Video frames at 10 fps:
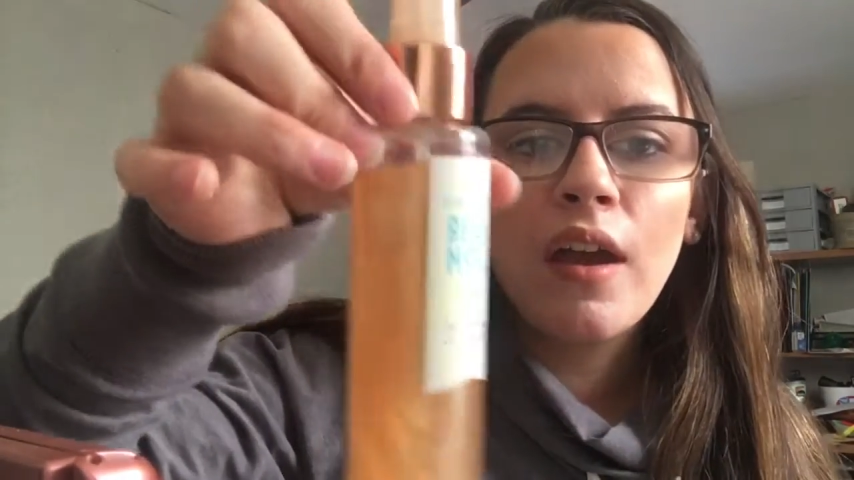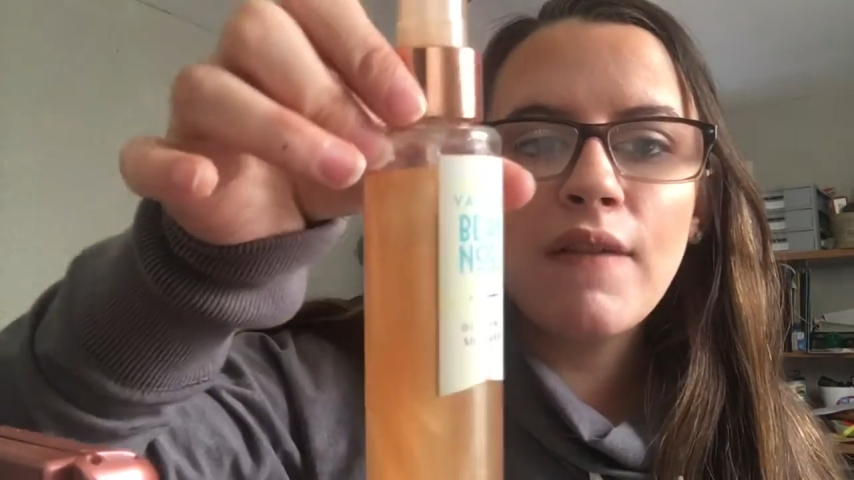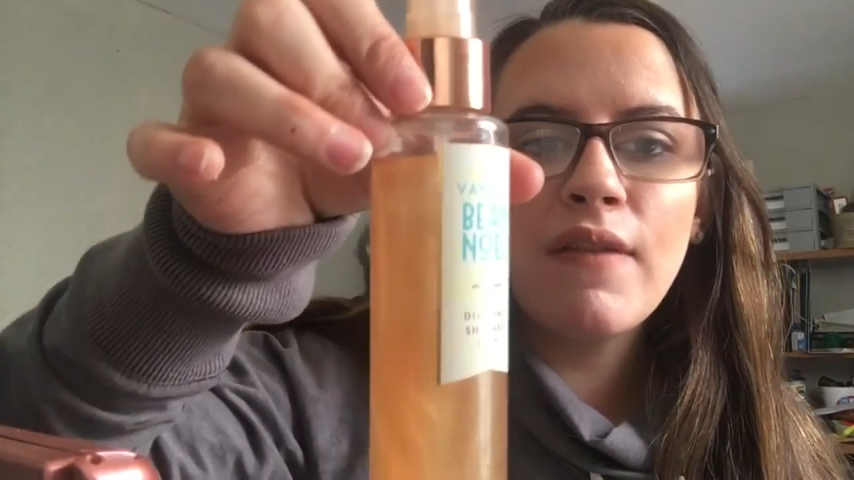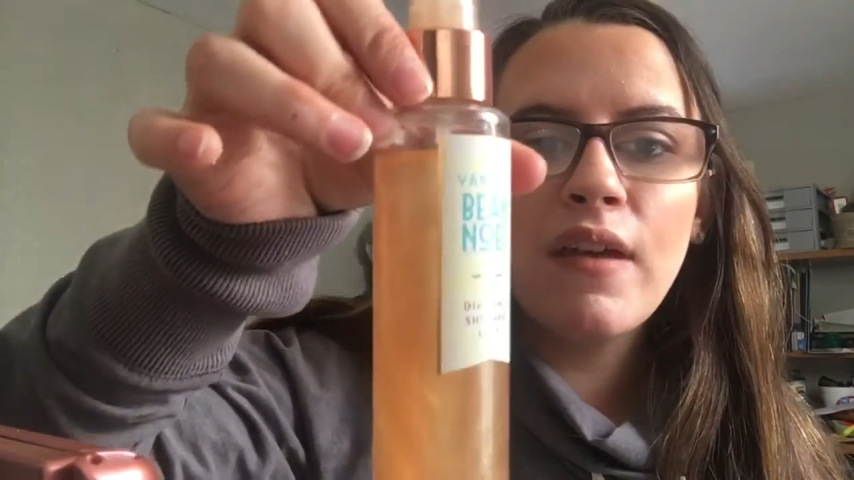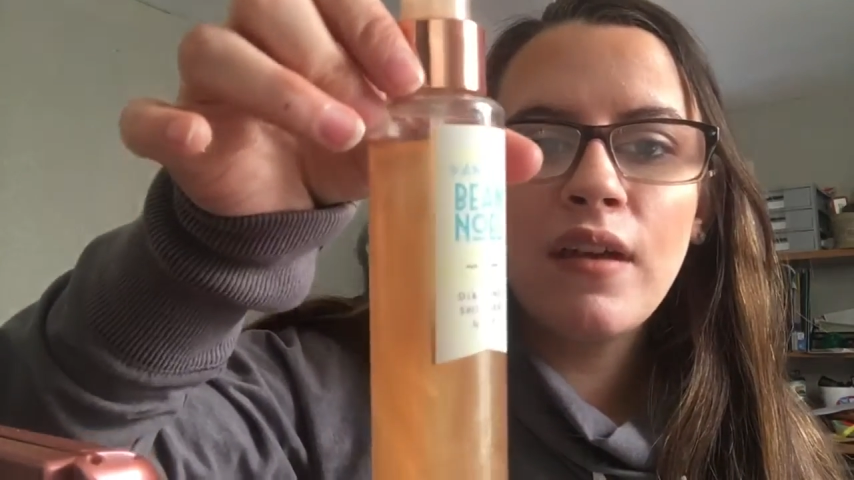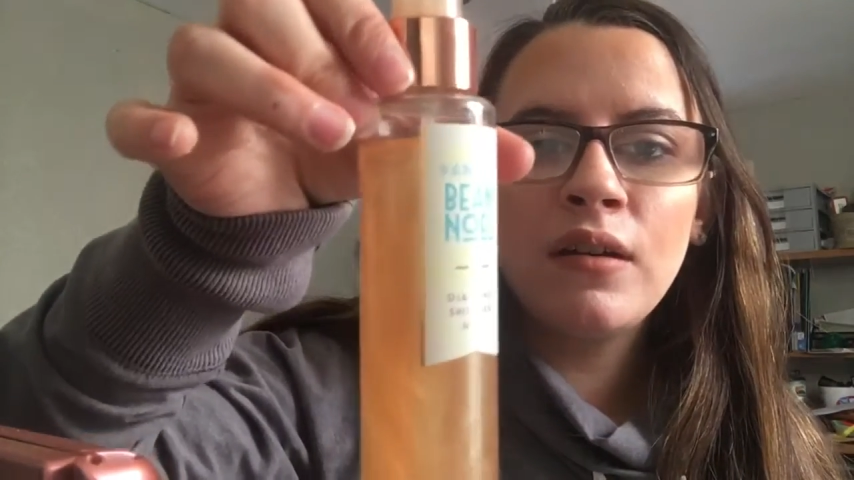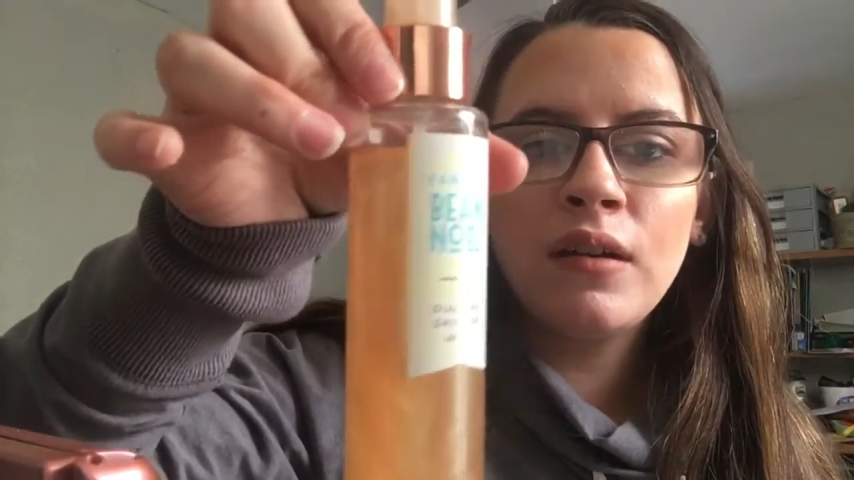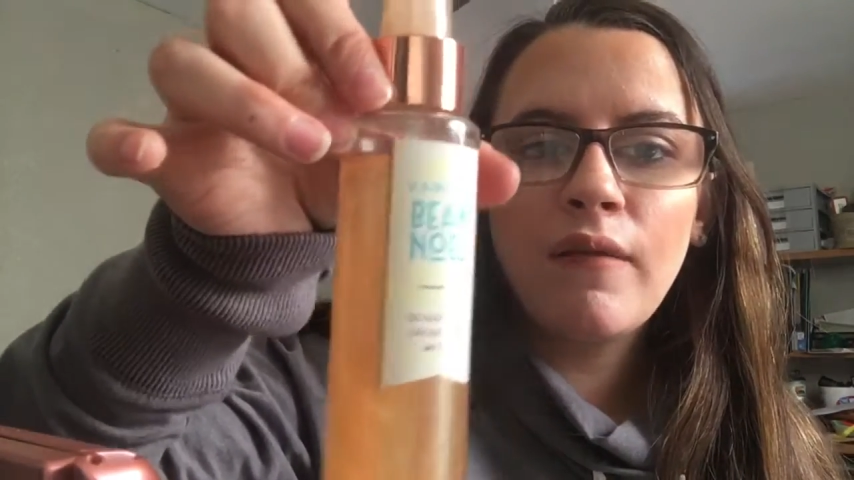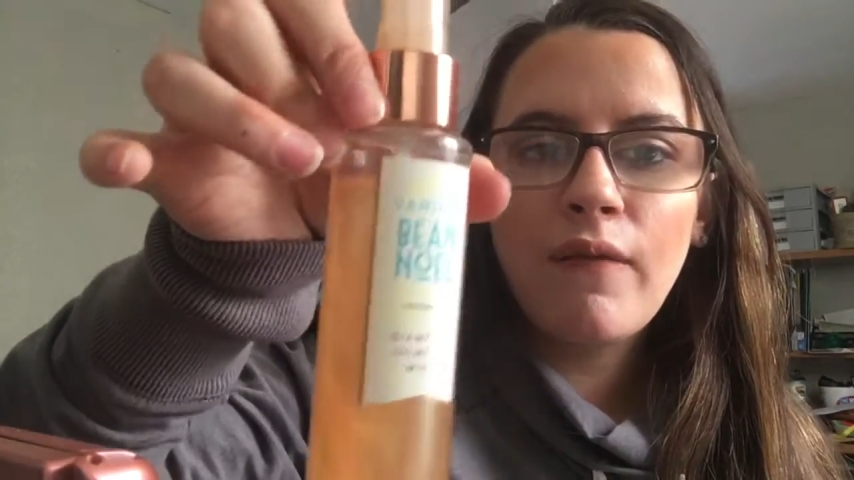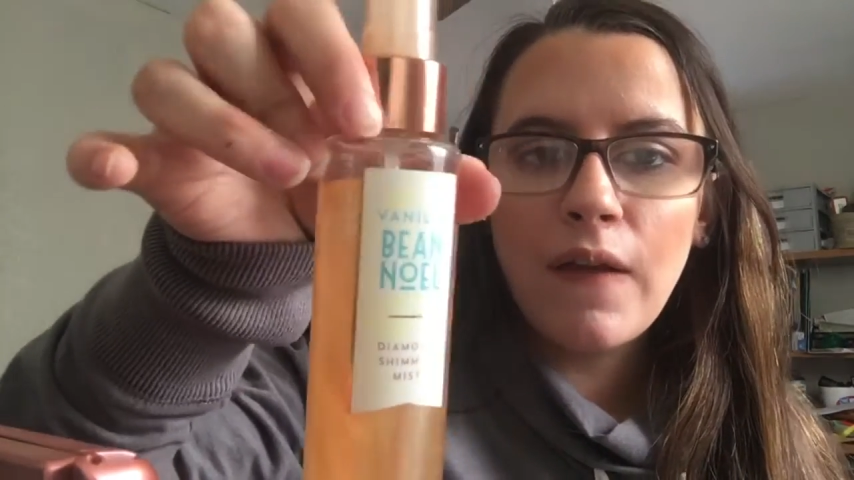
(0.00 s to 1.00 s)
And then,
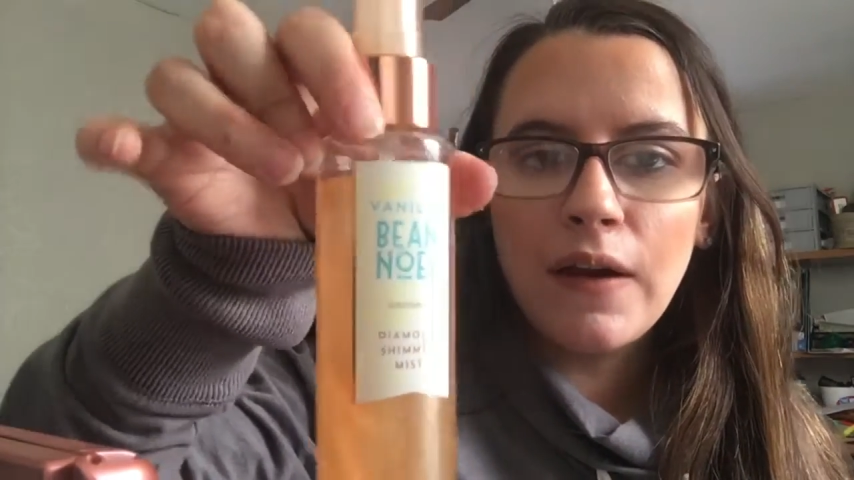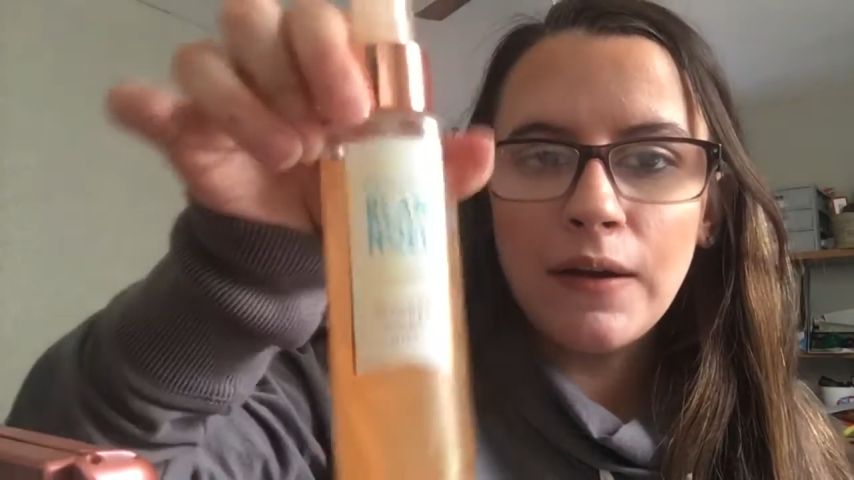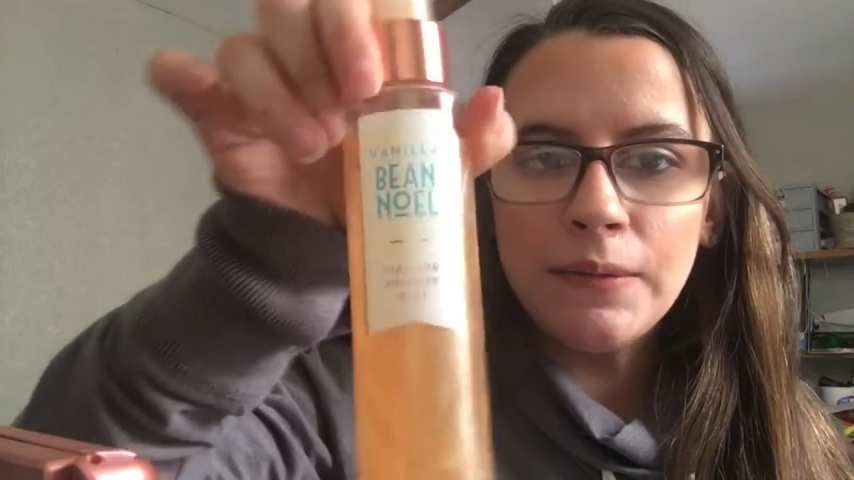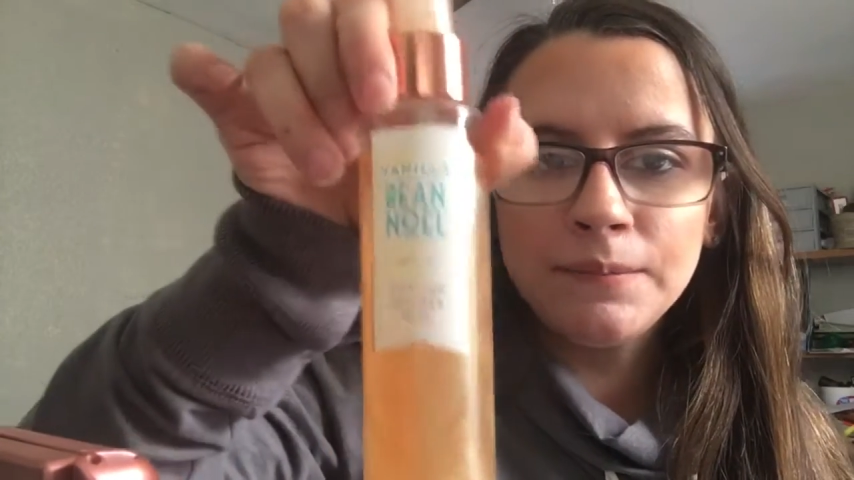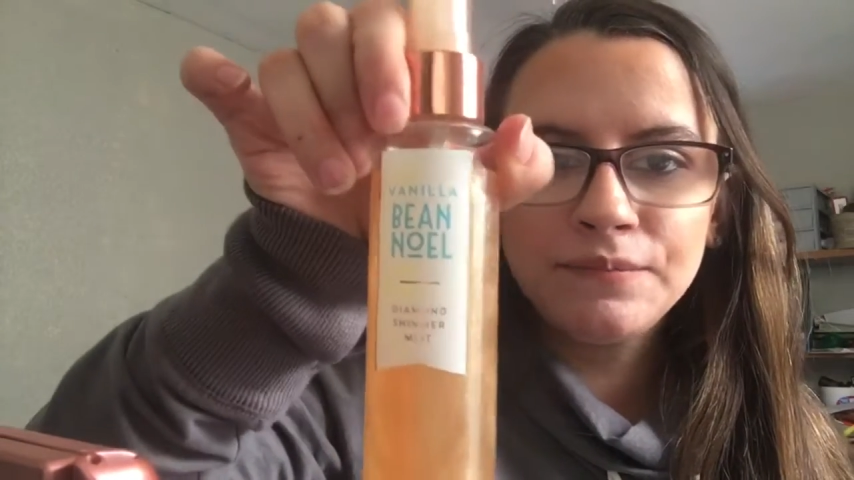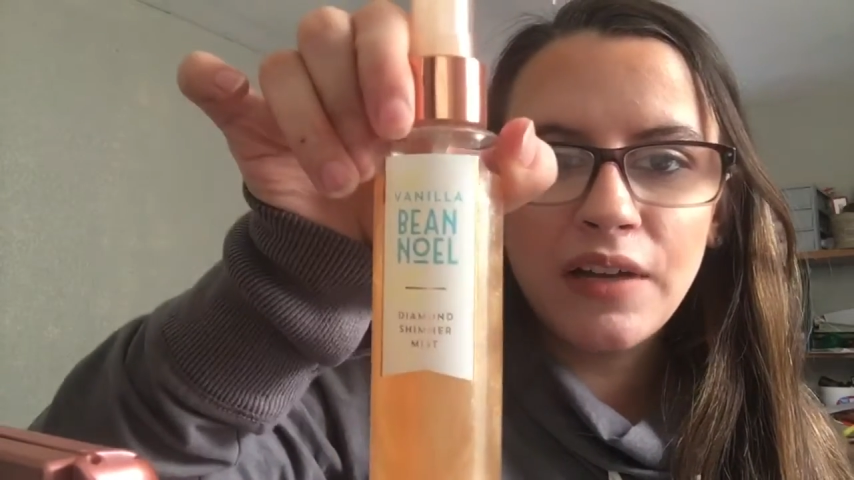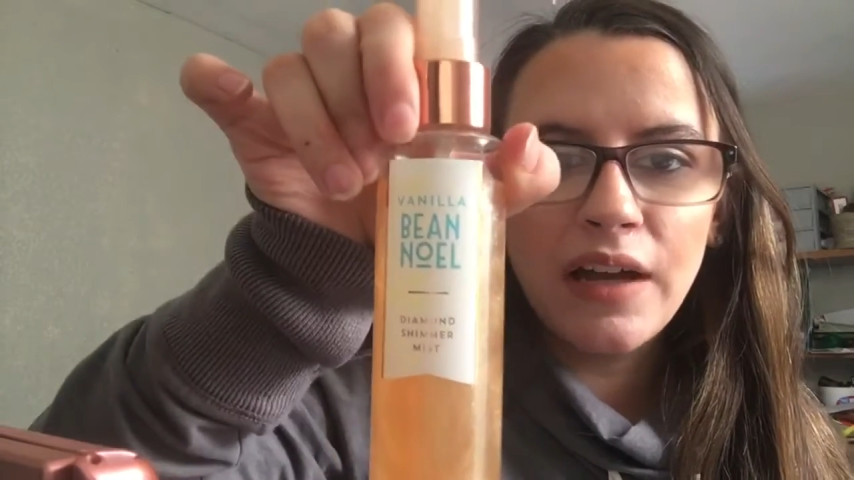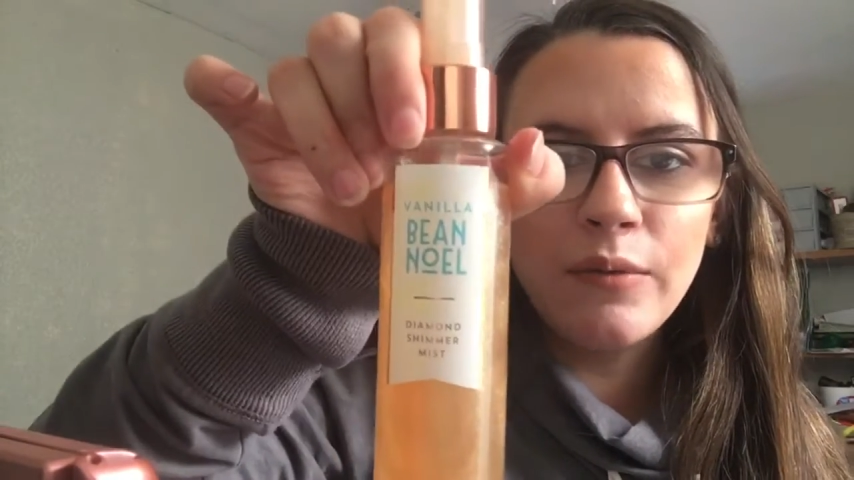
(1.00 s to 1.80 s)
I